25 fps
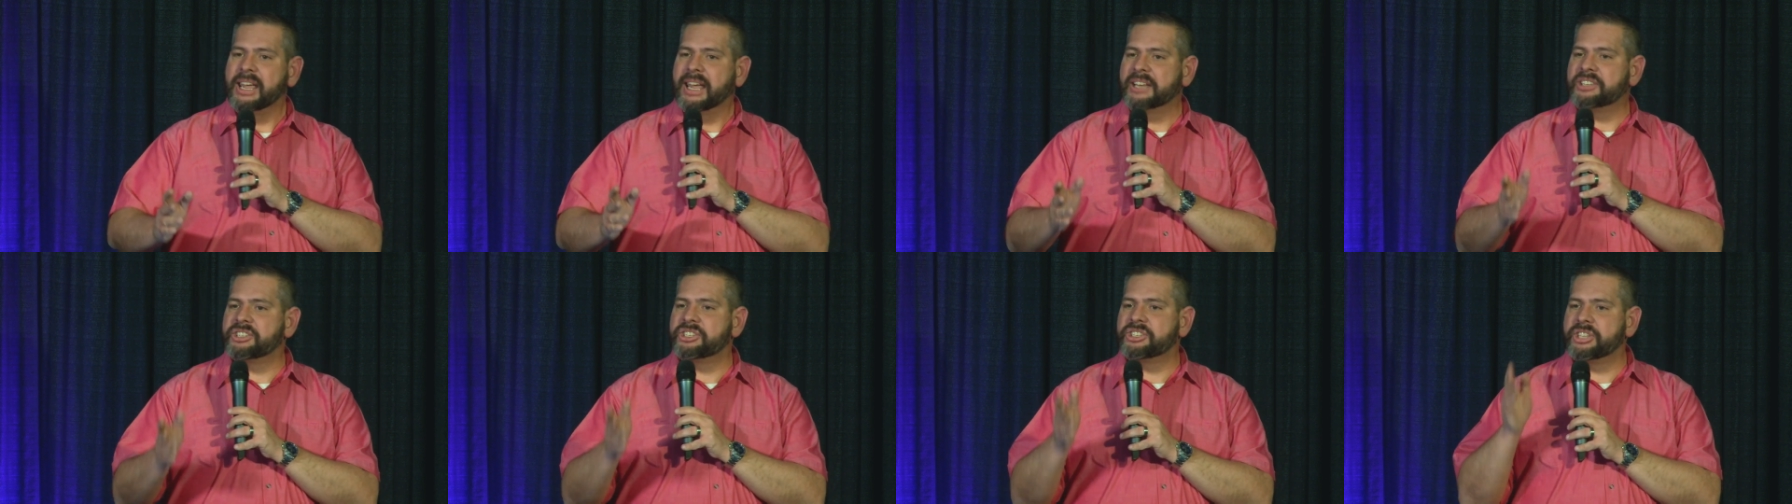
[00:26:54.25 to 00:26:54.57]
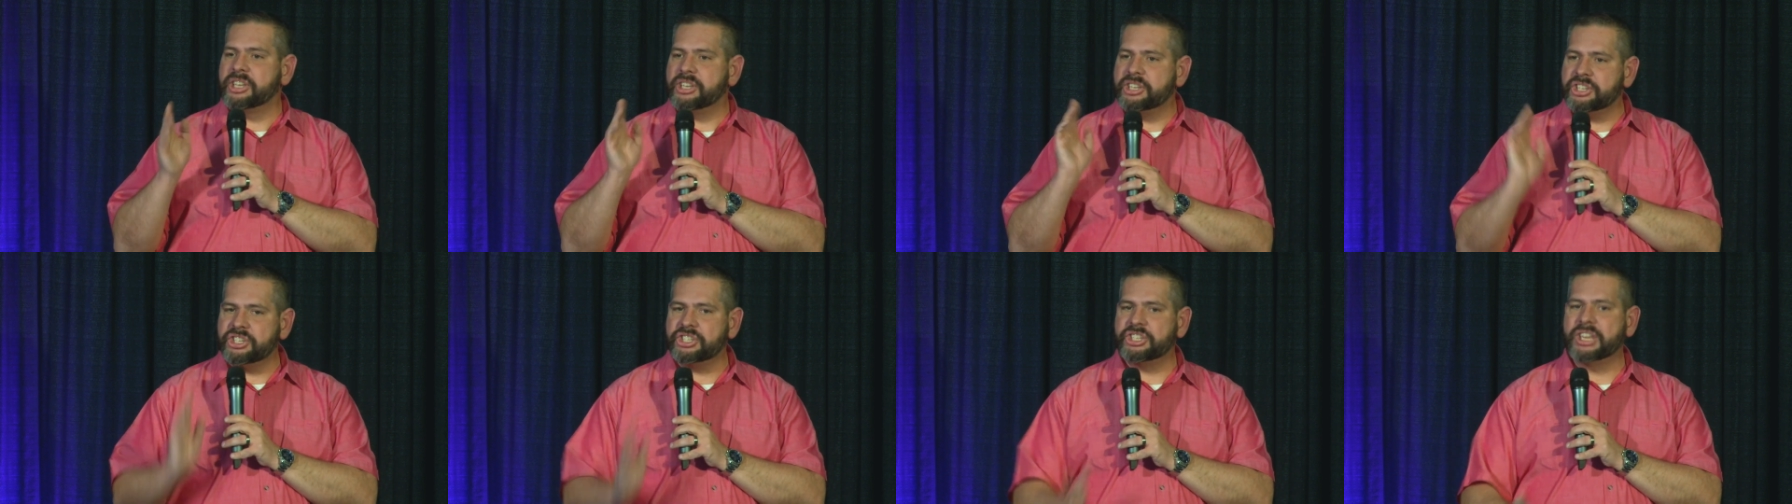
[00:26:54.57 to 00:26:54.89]
it's
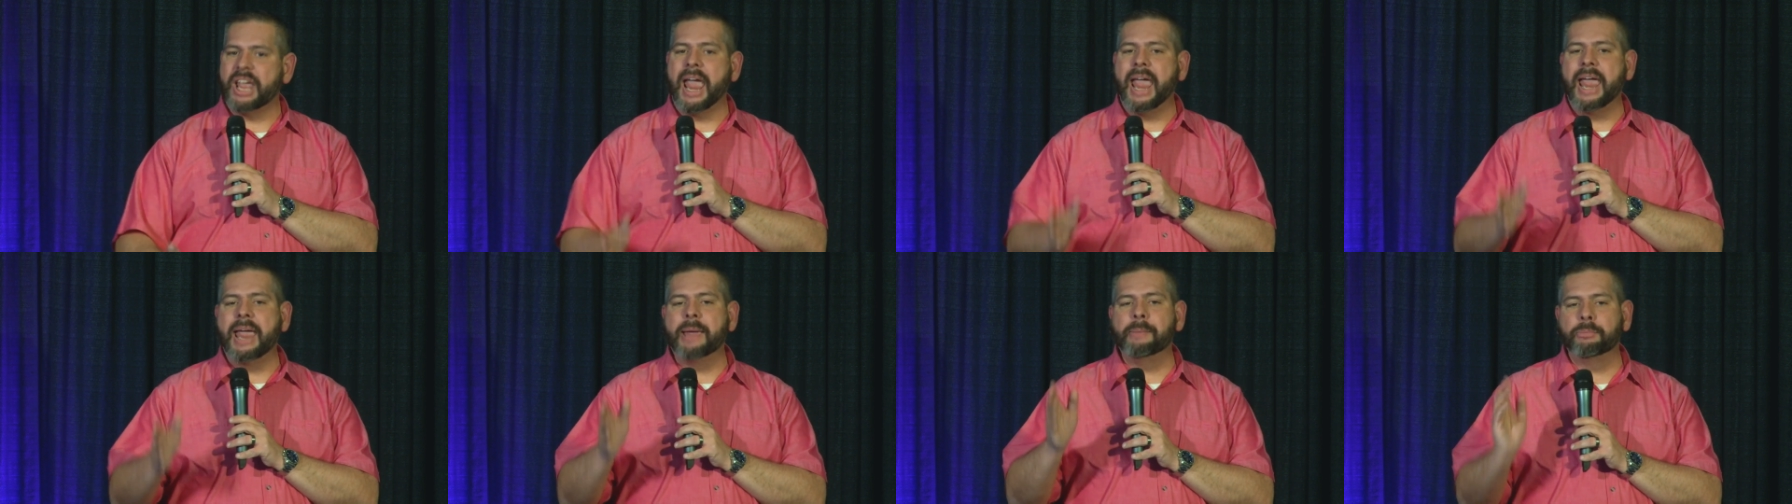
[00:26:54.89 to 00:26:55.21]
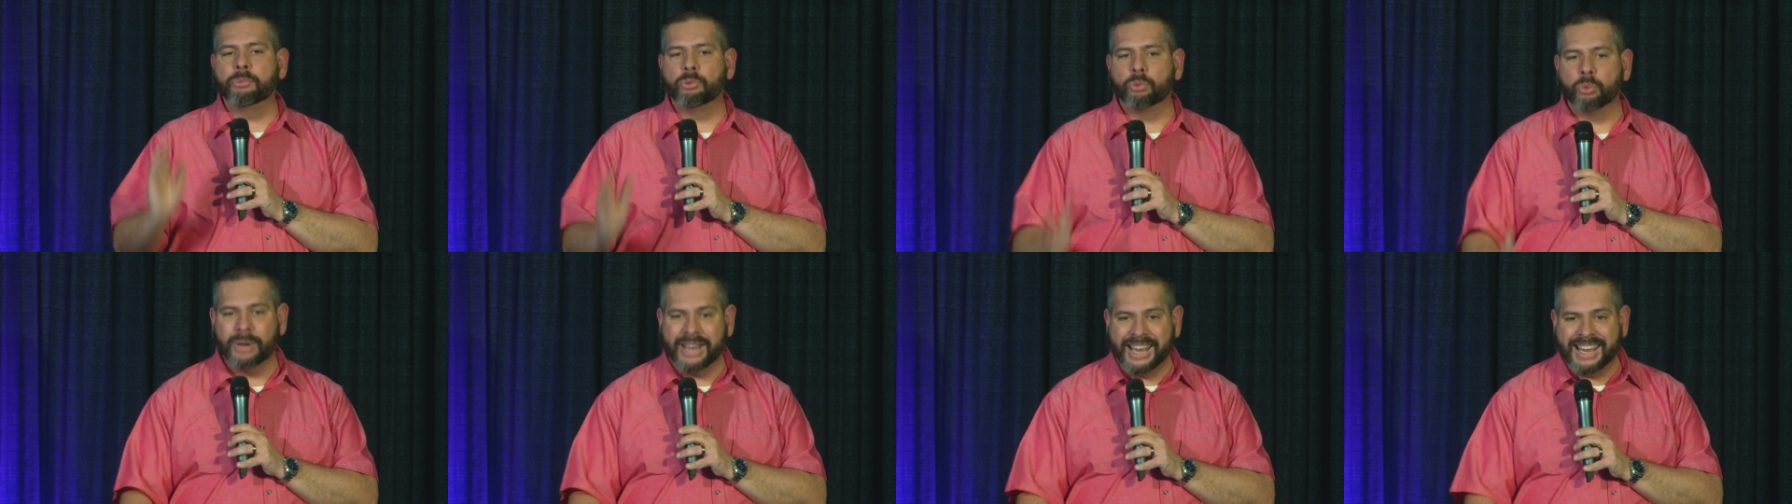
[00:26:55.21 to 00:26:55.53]
the
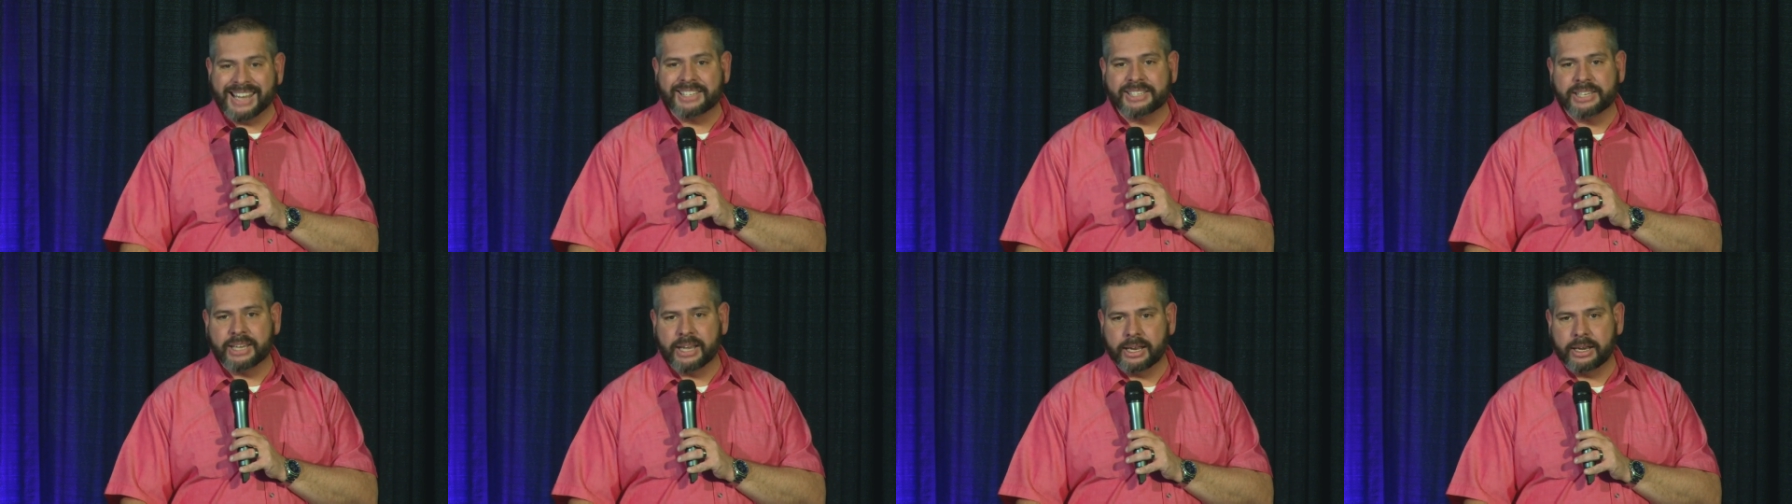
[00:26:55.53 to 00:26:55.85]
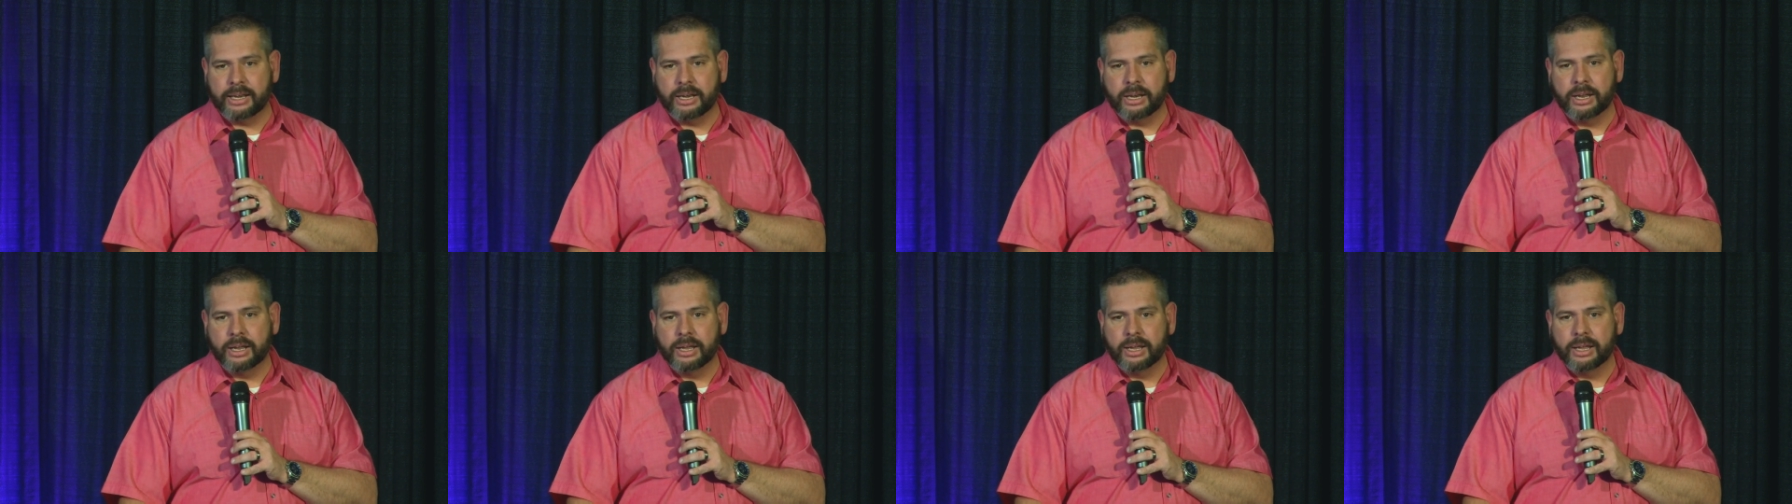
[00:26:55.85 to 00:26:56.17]
same
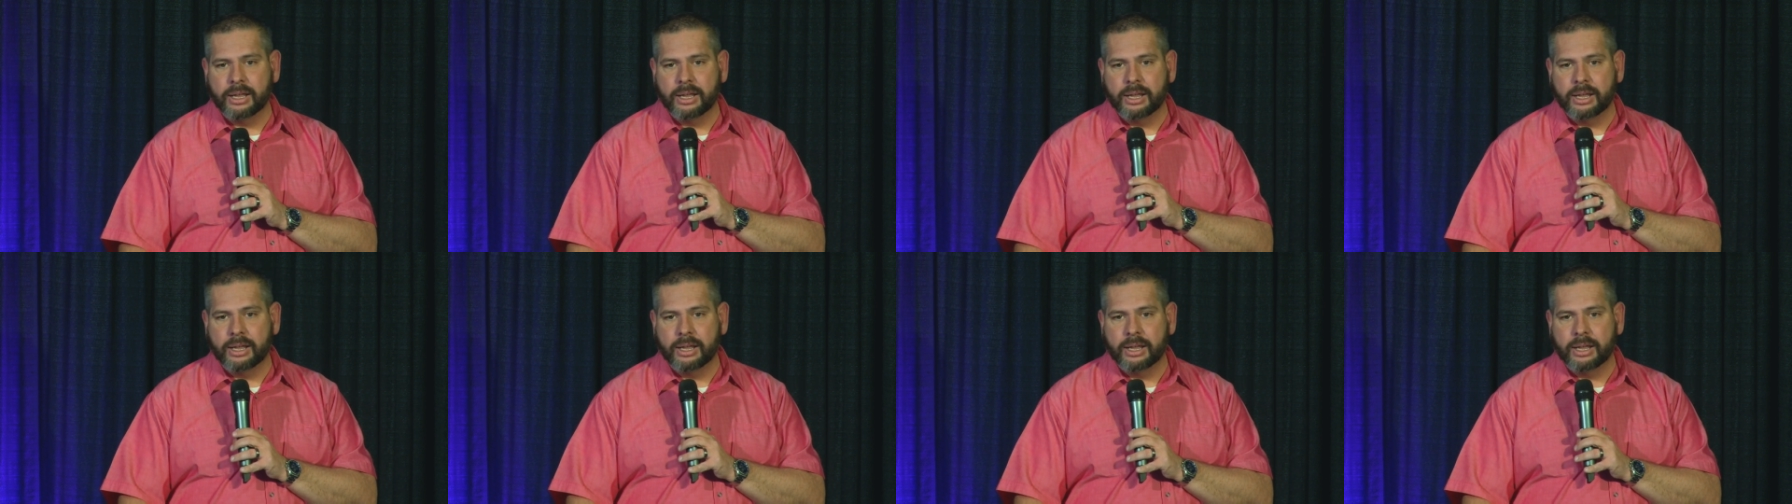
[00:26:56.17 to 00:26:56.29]
reason